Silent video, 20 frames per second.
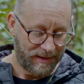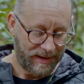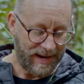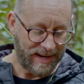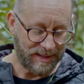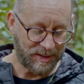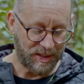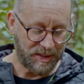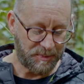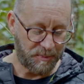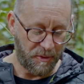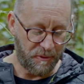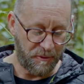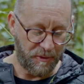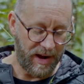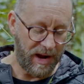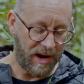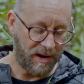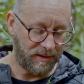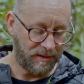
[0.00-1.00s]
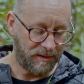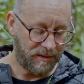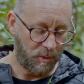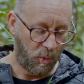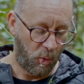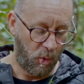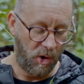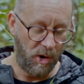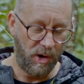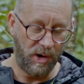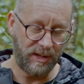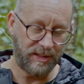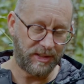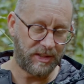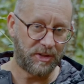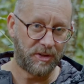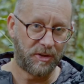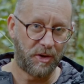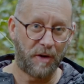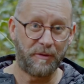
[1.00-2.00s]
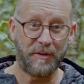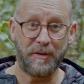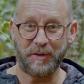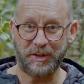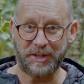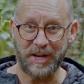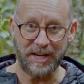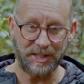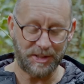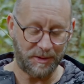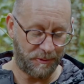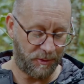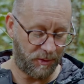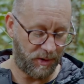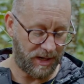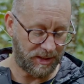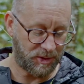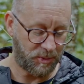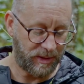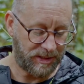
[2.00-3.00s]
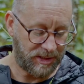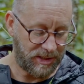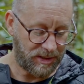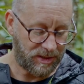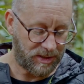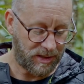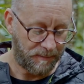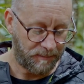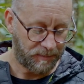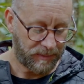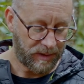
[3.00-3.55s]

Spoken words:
he has these profound words of invitation for us, which is,